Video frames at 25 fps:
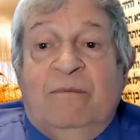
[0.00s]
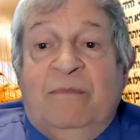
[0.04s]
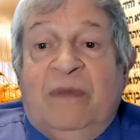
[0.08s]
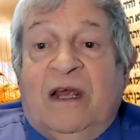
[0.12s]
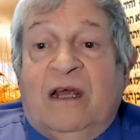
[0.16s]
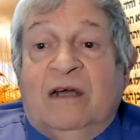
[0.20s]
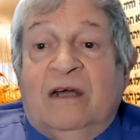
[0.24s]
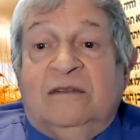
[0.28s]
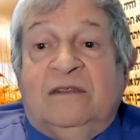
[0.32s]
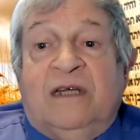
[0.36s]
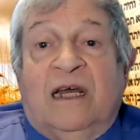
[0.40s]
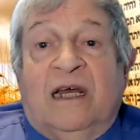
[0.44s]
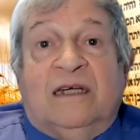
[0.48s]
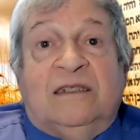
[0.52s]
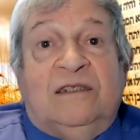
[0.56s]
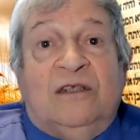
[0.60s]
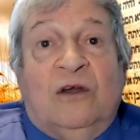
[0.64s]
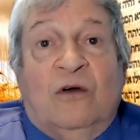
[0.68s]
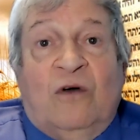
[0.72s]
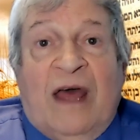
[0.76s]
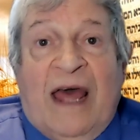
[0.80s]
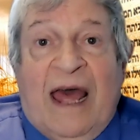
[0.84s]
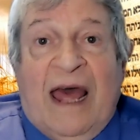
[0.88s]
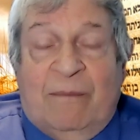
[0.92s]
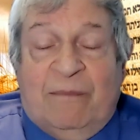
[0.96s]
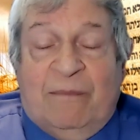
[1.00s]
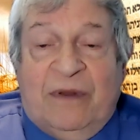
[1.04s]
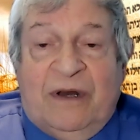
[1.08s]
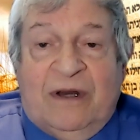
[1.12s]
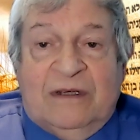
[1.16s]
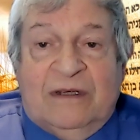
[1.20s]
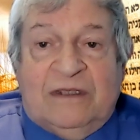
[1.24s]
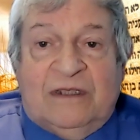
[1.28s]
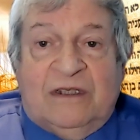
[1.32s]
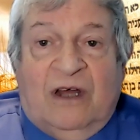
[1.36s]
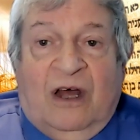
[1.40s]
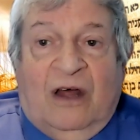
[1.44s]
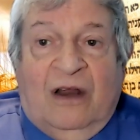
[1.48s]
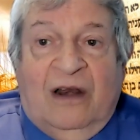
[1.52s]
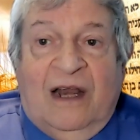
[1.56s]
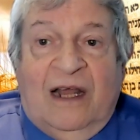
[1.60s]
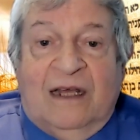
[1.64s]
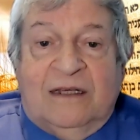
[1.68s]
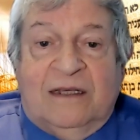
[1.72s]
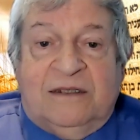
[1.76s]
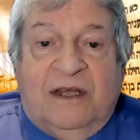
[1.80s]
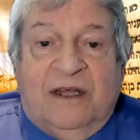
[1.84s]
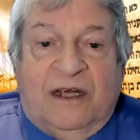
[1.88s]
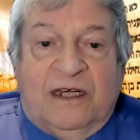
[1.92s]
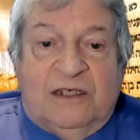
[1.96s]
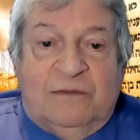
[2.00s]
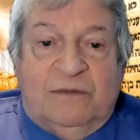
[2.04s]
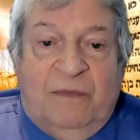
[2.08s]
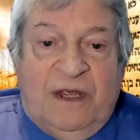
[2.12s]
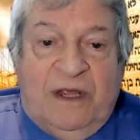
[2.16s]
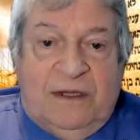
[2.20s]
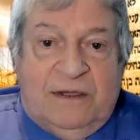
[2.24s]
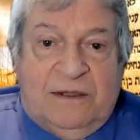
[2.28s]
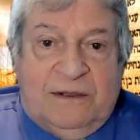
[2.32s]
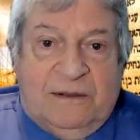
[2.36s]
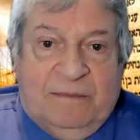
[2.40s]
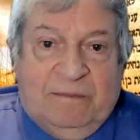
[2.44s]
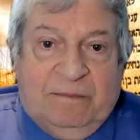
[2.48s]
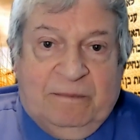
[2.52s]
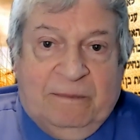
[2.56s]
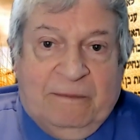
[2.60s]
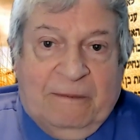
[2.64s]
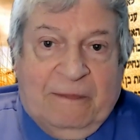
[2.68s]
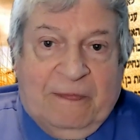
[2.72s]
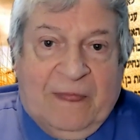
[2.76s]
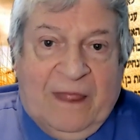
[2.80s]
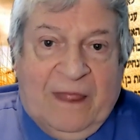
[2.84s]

because there is no happiness unless there is meat.